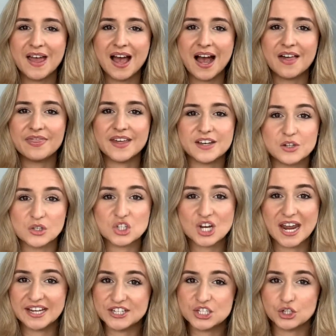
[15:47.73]
and then you'll
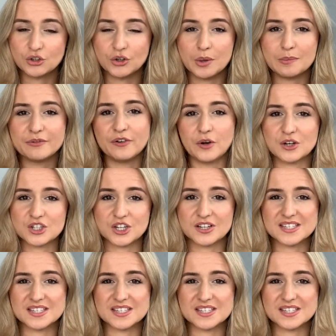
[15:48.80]
change to group function.